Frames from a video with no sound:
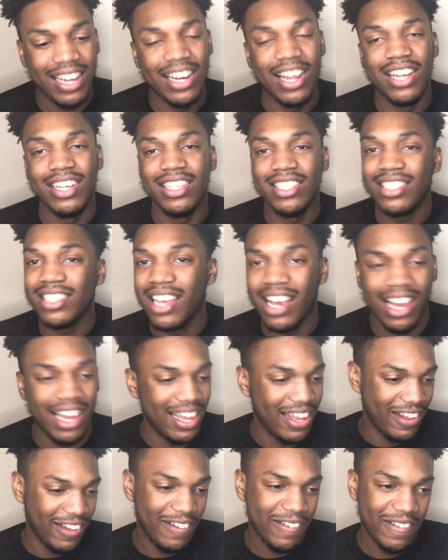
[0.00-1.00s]
Nah, this
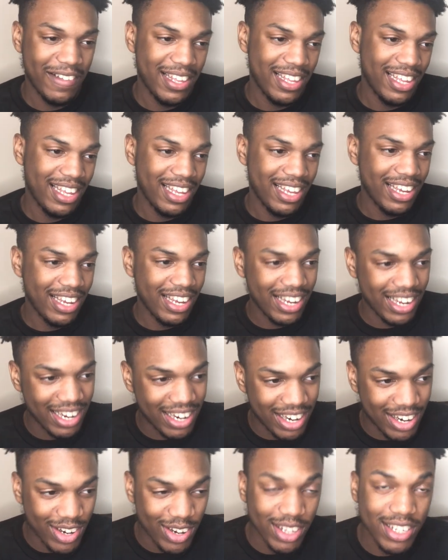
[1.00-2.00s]
guy,
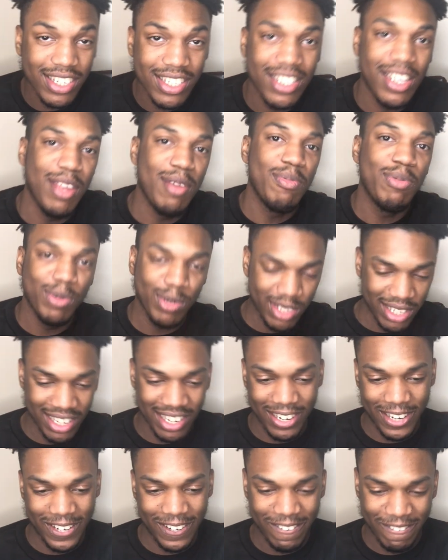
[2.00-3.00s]
Chris
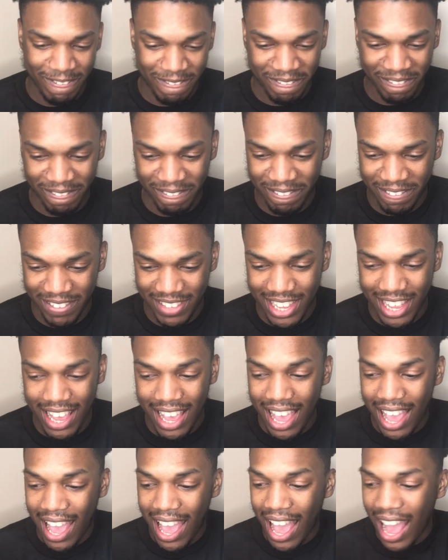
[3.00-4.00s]
Stapleton,
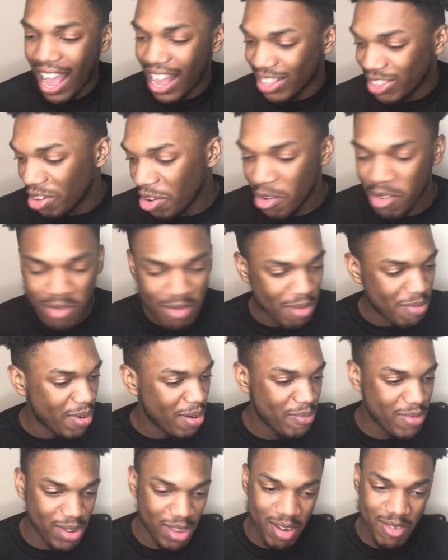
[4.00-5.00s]
I don't
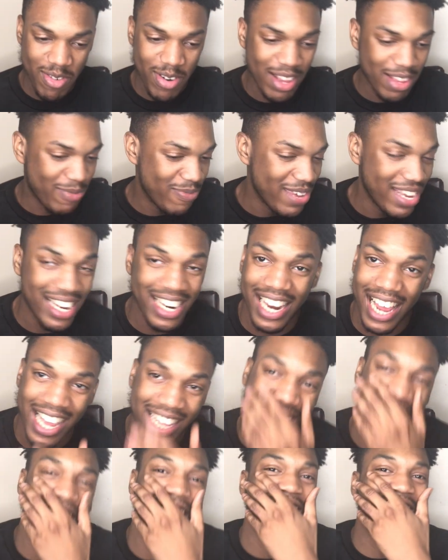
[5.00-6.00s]
remember your voice being
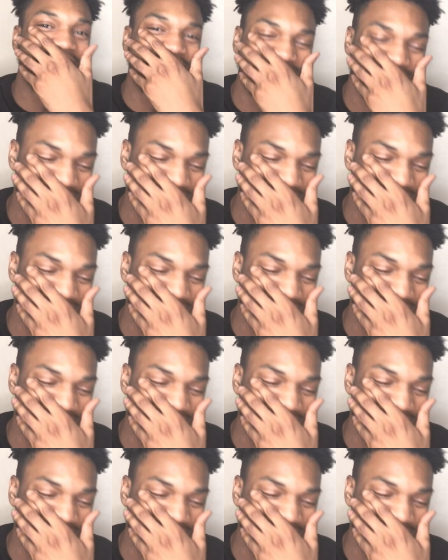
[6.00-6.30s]
like that.